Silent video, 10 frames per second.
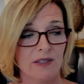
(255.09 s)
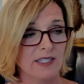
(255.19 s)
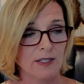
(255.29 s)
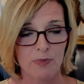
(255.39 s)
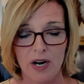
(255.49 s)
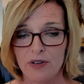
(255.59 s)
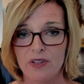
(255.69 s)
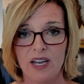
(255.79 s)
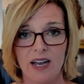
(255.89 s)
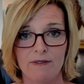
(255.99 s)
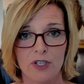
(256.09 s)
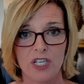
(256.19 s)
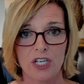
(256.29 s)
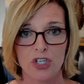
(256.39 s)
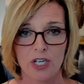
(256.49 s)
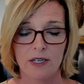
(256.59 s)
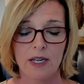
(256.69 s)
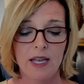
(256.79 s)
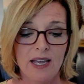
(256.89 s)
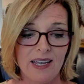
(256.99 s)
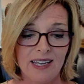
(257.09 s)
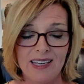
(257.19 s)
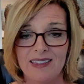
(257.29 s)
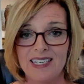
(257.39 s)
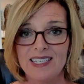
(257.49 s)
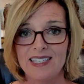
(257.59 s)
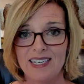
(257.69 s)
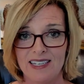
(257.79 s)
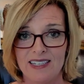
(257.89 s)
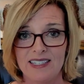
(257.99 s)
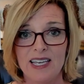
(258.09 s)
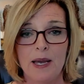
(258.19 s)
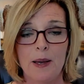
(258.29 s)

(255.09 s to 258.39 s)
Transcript: This is part of the conversation. It, this is